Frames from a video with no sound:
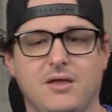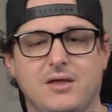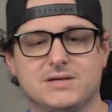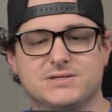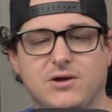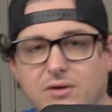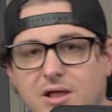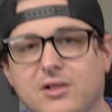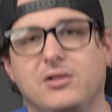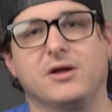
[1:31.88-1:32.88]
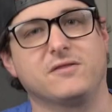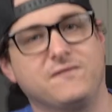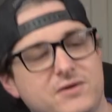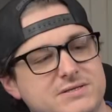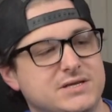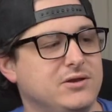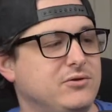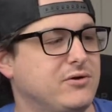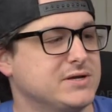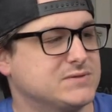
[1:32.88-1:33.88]
So look, the first thing you
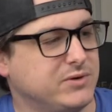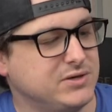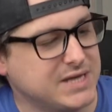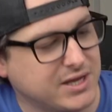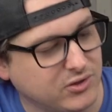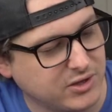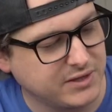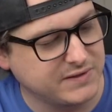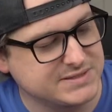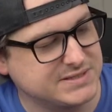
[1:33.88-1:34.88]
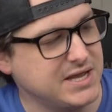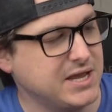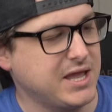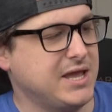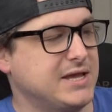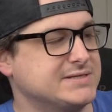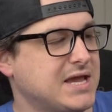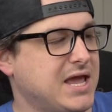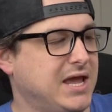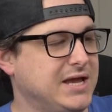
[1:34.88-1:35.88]
notice when you take a look at this thing is
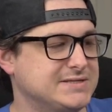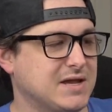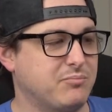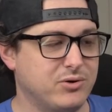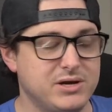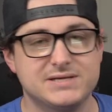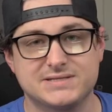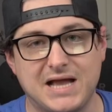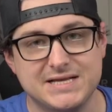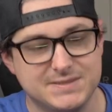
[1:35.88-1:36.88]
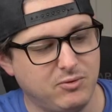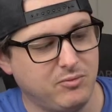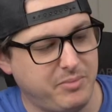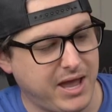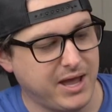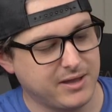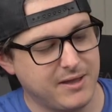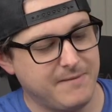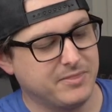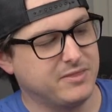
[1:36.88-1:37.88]
it's pretty sizable bag.
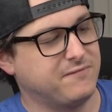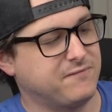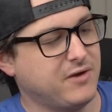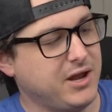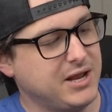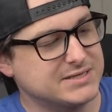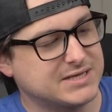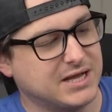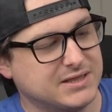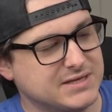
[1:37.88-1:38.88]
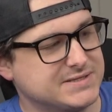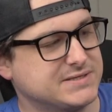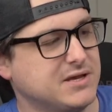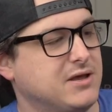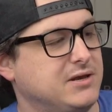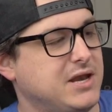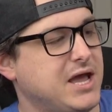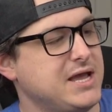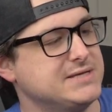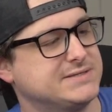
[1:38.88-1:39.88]
The front has got this
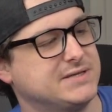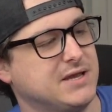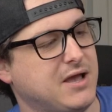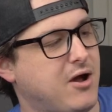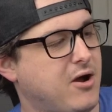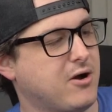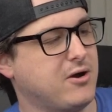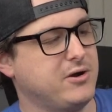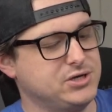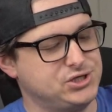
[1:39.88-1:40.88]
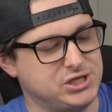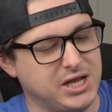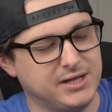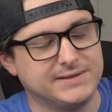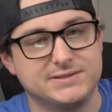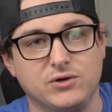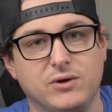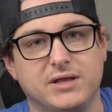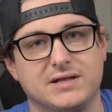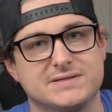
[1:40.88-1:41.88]
nice hard shell to
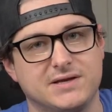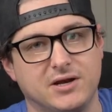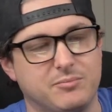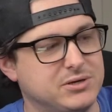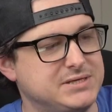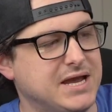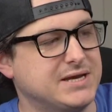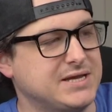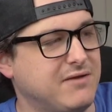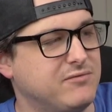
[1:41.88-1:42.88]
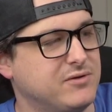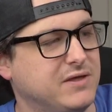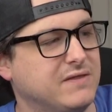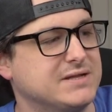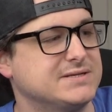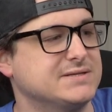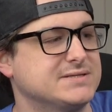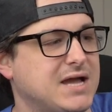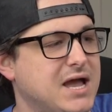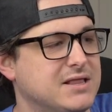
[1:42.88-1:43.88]
it that's gonna protect everything that's
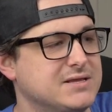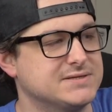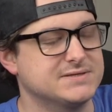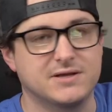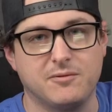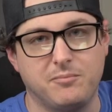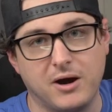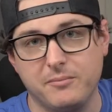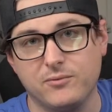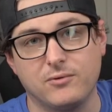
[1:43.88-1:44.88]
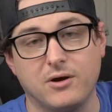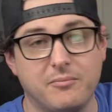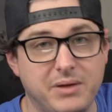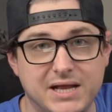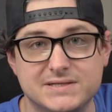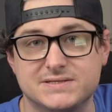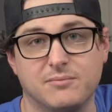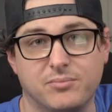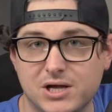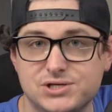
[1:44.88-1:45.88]
inside. This is the compartment where our paints and
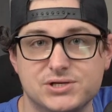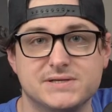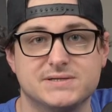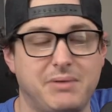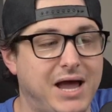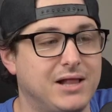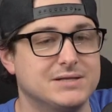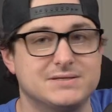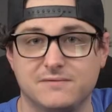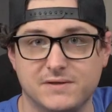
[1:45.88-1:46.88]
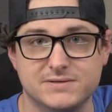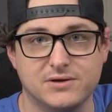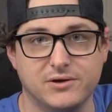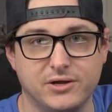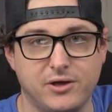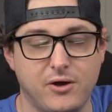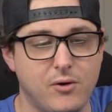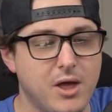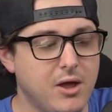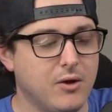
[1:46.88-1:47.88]
brushes and palettes and things are gonna go.
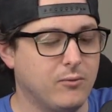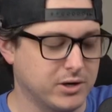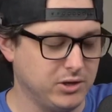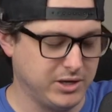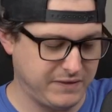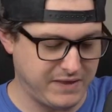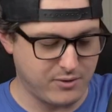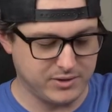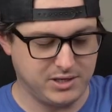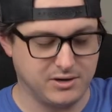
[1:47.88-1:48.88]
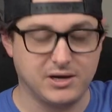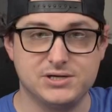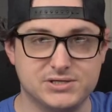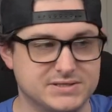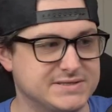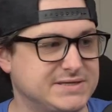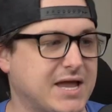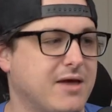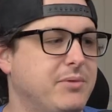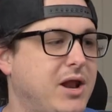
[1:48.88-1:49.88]
We're gonna look at that one here in just a
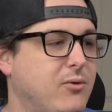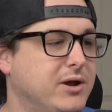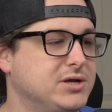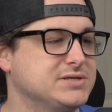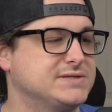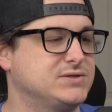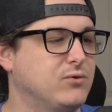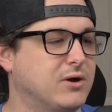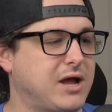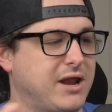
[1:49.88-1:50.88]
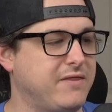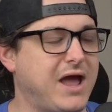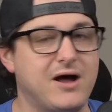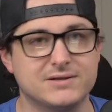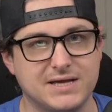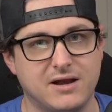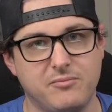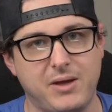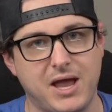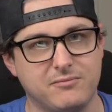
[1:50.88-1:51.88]
second, but I wanna just tour kind of the outside of the
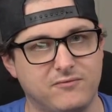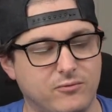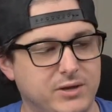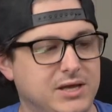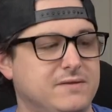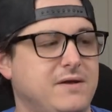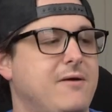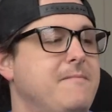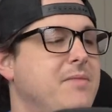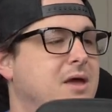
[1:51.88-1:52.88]
bag before we get there.